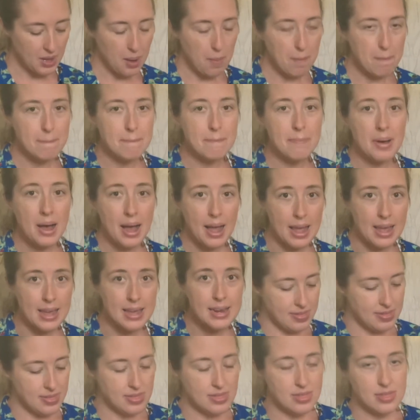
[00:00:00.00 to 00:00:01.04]
But
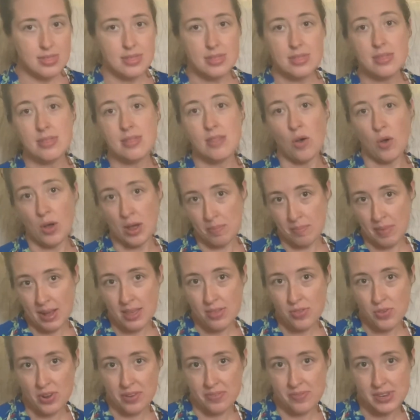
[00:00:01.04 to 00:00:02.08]
on my
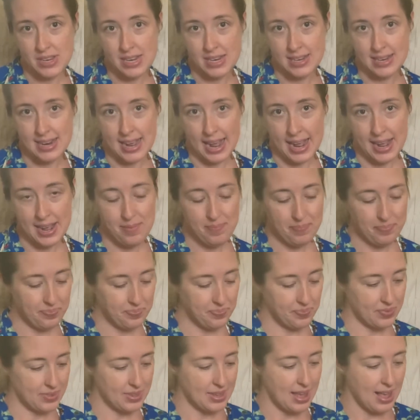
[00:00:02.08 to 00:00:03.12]
thrifting day,
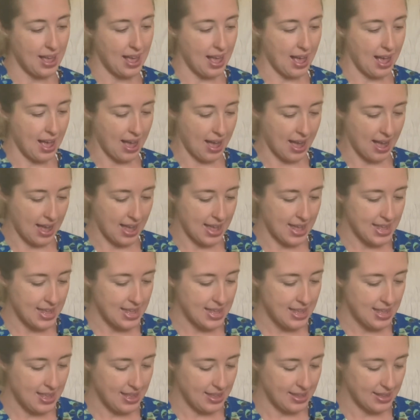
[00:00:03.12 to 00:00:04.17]
I
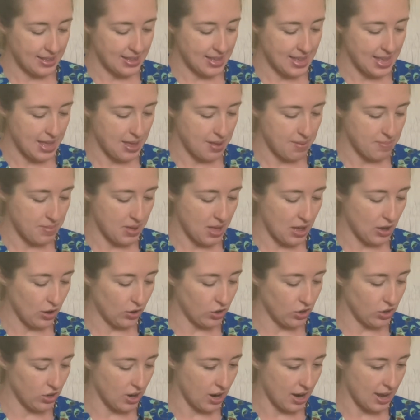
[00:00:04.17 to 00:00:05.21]
came
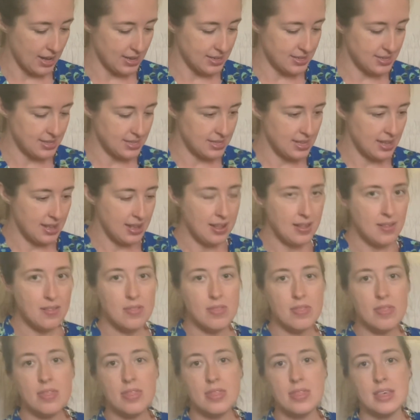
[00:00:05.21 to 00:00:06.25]
across
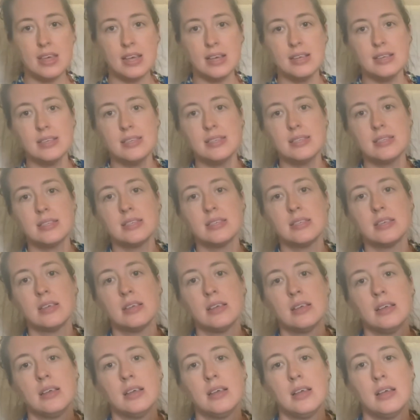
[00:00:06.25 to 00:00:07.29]
this
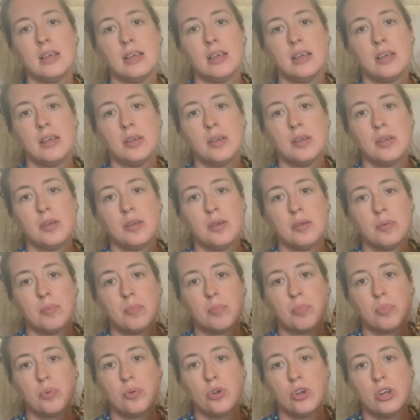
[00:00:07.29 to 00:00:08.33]

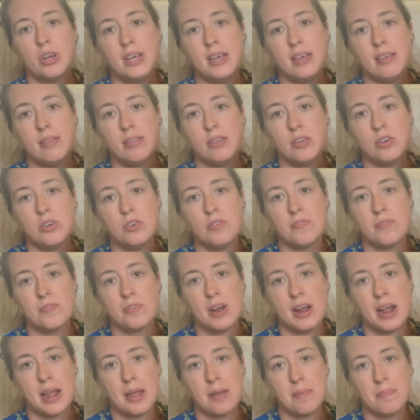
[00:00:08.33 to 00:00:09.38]
pretty little
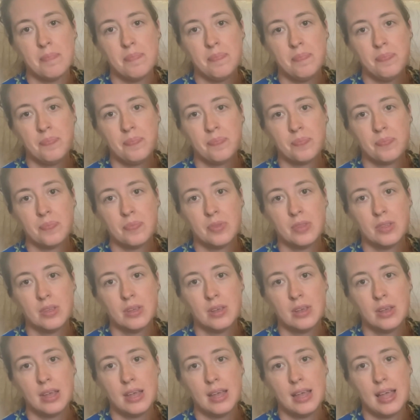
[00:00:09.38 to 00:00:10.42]
frame,
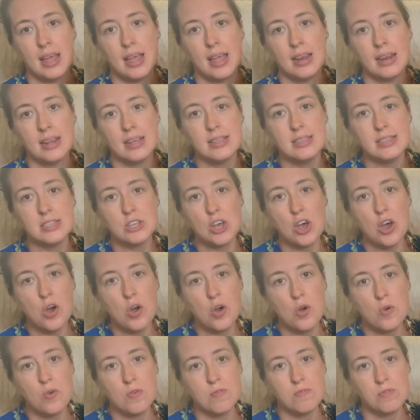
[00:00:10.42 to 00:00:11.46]
and it's
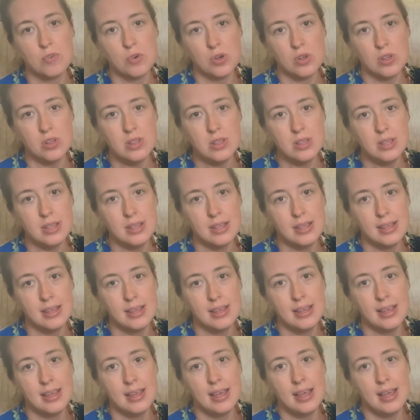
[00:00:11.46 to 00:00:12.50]
oval,
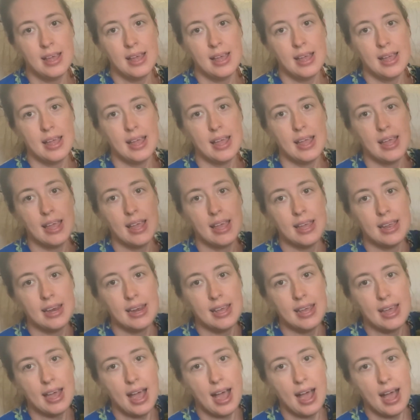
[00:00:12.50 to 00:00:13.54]
and
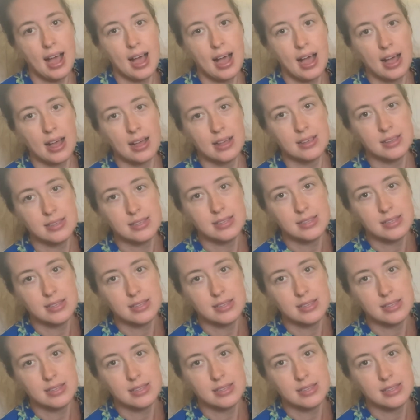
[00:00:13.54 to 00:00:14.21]
it has